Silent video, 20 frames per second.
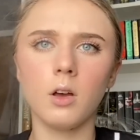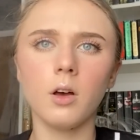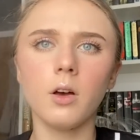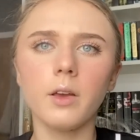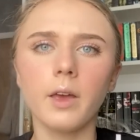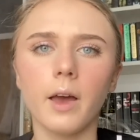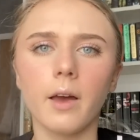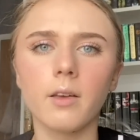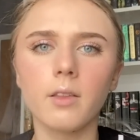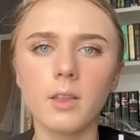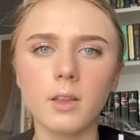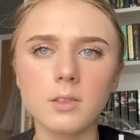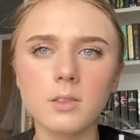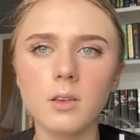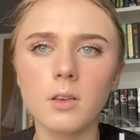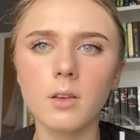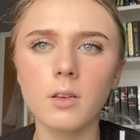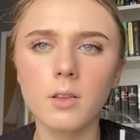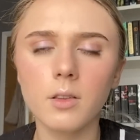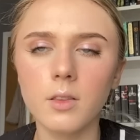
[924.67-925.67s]
Oh yeah, that's
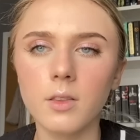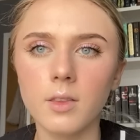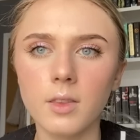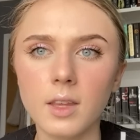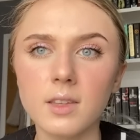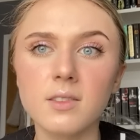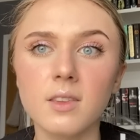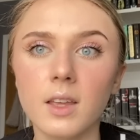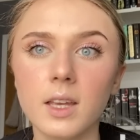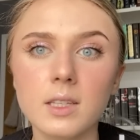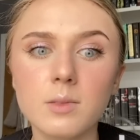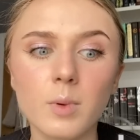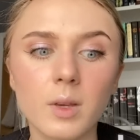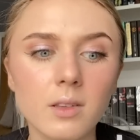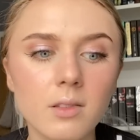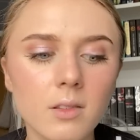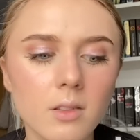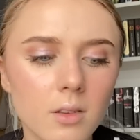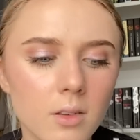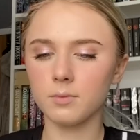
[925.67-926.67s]
a nice
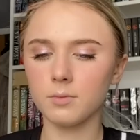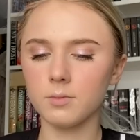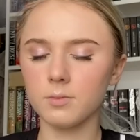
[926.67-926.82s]
mist.